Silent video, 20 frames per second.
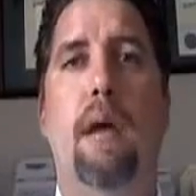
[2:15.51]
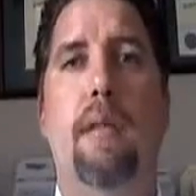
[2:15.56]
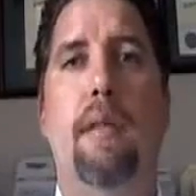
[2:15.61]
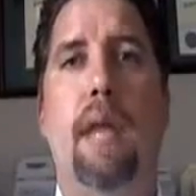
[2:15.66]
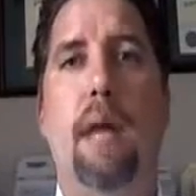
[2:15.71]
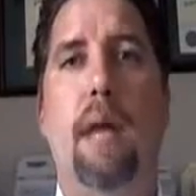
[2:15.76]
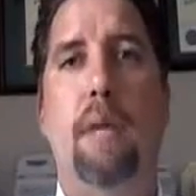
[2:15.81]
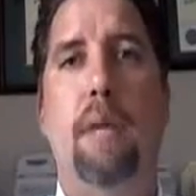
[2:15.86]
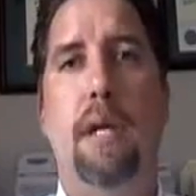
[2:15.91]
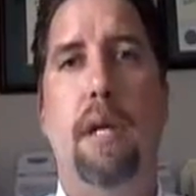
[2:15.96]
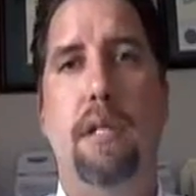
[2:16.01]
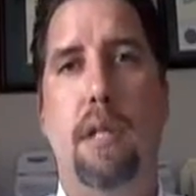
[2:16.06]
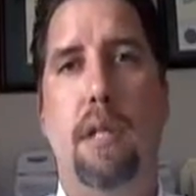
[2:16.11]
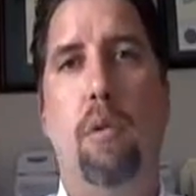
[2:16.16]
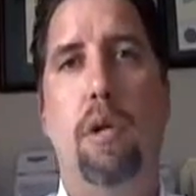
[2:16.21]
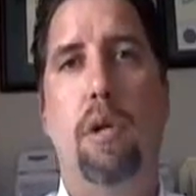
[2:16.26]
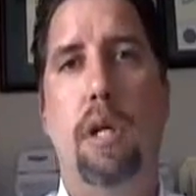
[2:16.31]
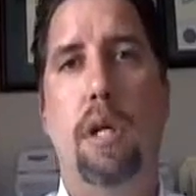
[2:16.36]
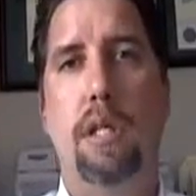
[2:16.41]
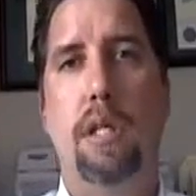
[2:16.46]
That means it
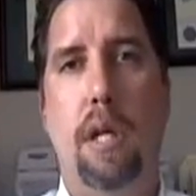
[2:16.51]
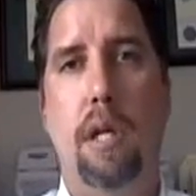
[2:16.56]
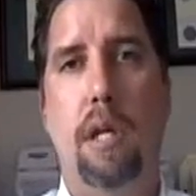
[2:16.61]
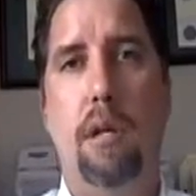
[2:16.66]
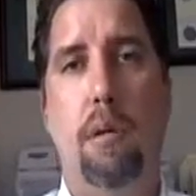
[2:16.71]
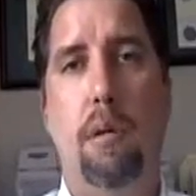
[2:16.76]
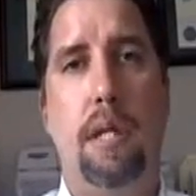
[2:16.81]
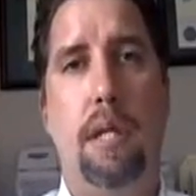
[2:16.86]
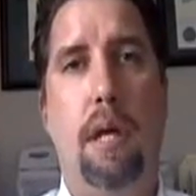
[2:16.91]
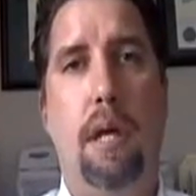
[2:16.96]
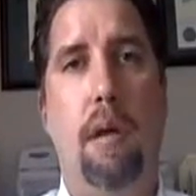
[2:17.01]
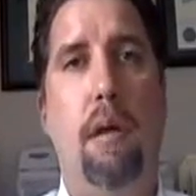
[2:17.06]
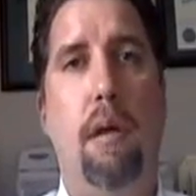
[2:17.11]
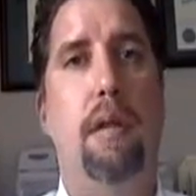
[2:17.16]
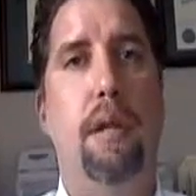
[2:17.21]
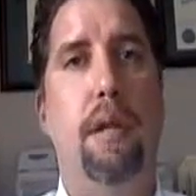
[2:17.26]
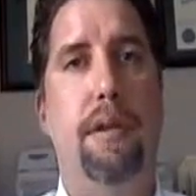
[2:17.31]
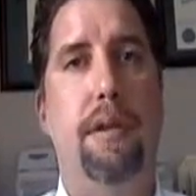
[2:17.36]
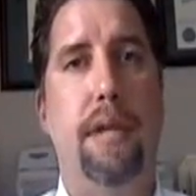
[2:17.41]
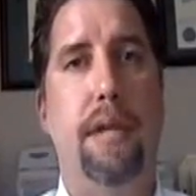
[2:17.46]
will continue until
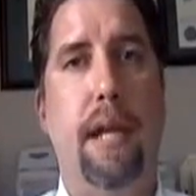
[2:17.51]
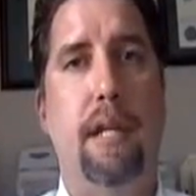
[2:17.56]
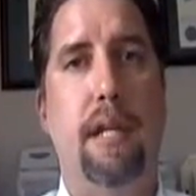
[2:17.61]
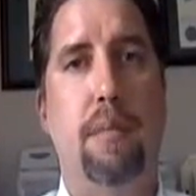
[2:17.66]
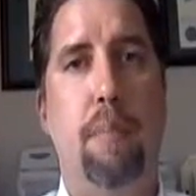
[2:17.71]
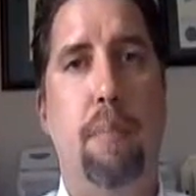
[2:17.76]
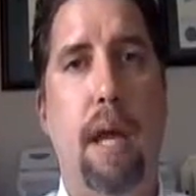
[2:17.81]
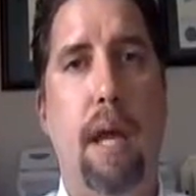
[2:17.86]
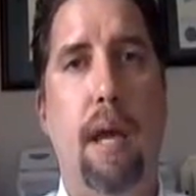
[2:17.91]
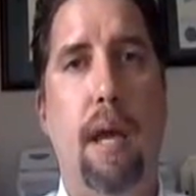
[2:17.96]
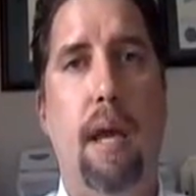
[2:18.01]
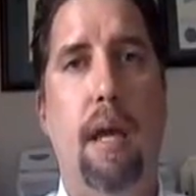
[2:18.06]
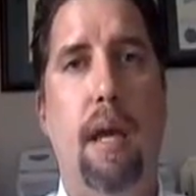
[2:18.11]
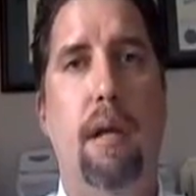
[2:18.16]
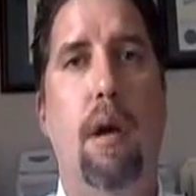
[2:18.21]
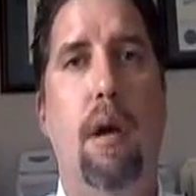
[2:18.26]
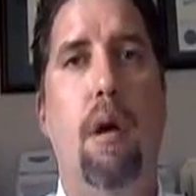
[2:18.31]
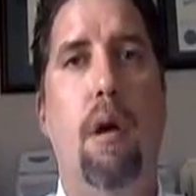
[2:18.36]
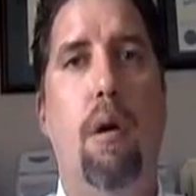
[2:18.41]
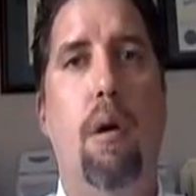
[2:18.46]
the debt is
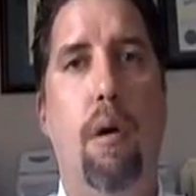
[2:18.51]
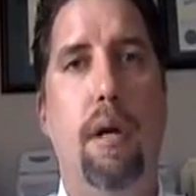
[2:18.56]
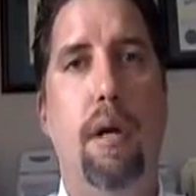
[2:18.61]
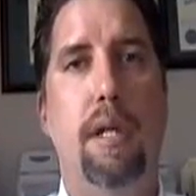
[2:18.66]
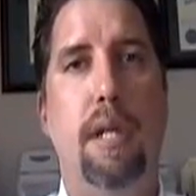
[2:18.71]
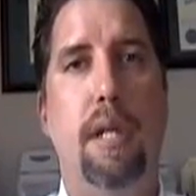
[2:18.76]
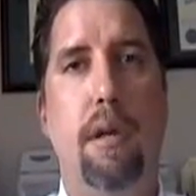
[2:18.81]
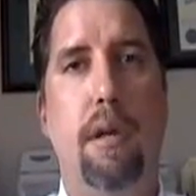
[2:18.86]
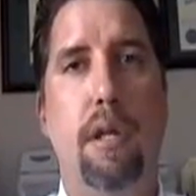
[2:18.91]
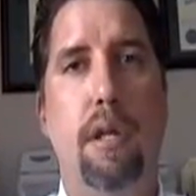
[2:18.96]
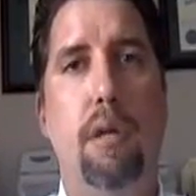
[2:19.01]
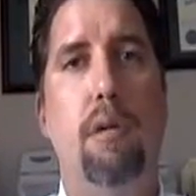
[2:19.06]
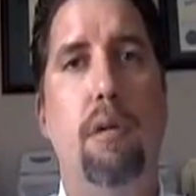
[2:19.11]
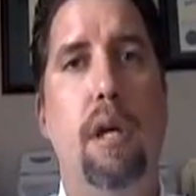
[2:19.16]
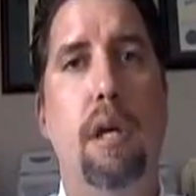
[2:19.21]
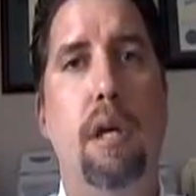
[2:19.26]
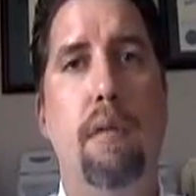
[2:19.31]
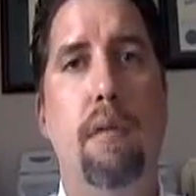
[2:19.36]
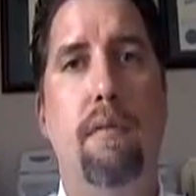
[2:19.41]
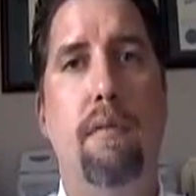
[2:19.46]
paid or until you
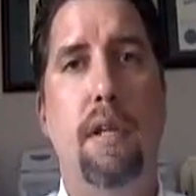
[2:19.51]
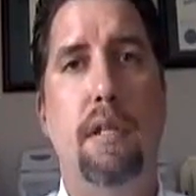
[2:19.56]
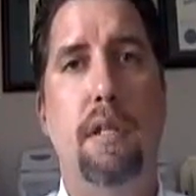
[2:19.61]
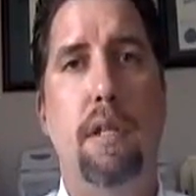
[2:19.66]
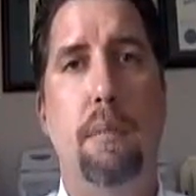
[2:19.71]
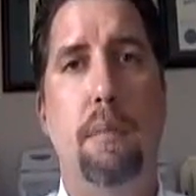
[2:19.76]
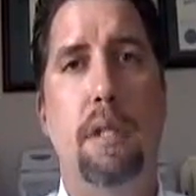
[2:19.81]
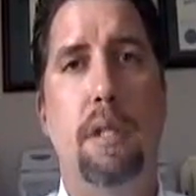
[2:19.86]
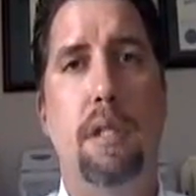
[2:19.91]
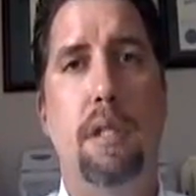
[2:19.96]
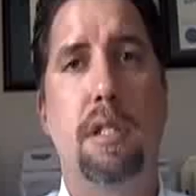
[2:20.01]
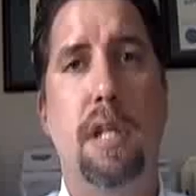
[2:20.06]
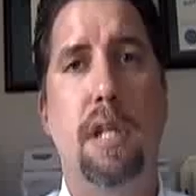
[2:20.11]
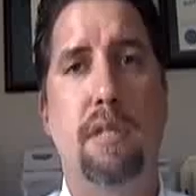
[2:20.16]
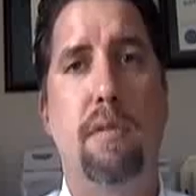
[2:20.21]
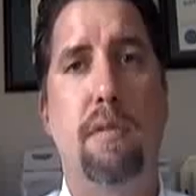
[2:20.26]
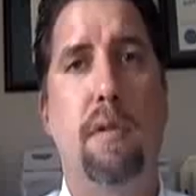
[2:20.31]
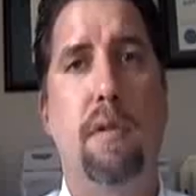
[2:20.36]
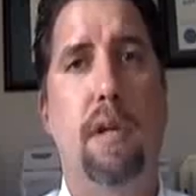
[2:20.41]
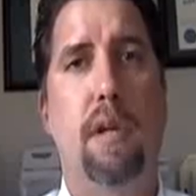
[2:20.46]
can convince them
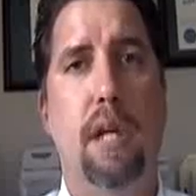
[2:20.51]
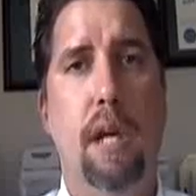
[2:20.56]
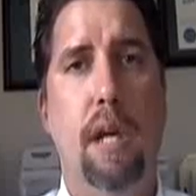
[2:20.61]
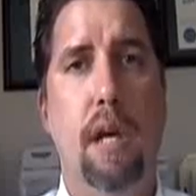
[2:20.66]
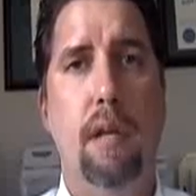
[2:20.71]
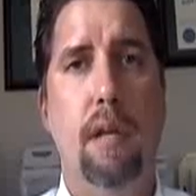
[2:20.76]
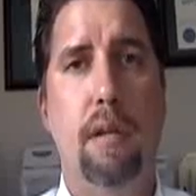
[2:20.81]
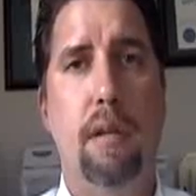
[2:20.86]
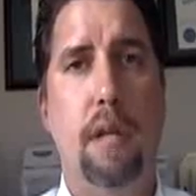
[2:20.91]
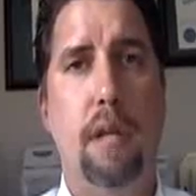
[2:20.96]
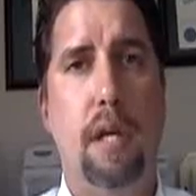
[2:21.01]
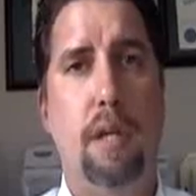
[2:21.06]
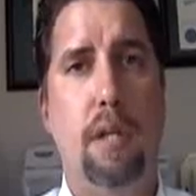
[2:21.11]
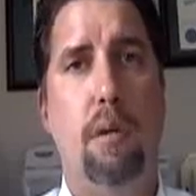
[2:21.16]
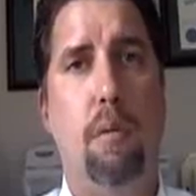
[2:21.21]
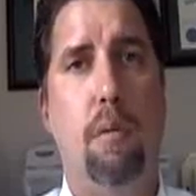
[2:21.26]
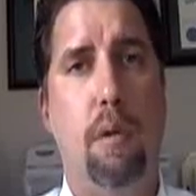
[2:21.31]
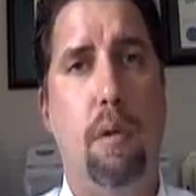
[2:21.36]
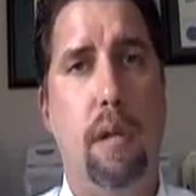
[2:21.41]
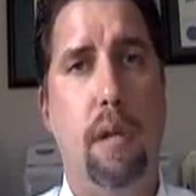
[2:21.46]
successfully that they
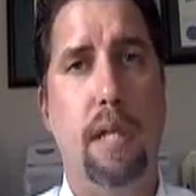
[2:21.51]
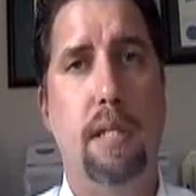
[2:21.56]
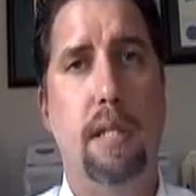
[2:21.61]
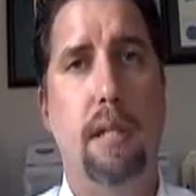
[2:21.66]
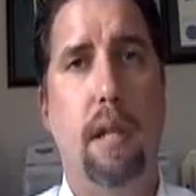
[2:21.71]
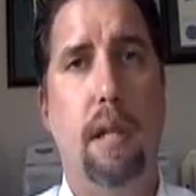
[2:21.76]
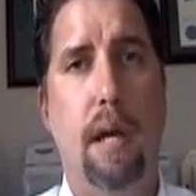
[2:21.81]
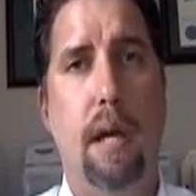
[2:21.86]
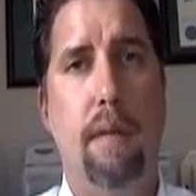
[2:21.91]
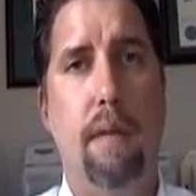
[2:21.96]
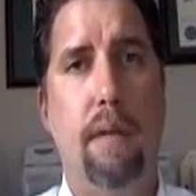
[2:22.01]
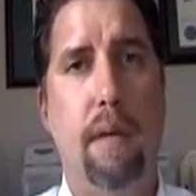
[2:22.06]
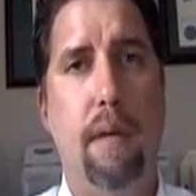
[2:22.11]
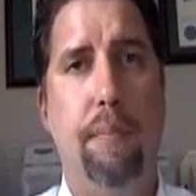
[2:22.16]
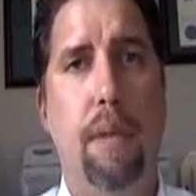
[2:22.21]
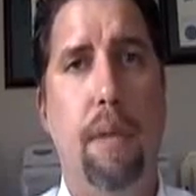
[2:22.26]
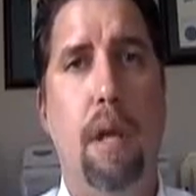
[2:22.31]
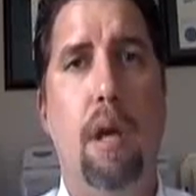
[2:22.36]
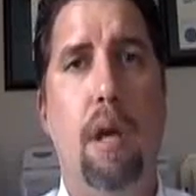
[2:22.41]
should release the levy.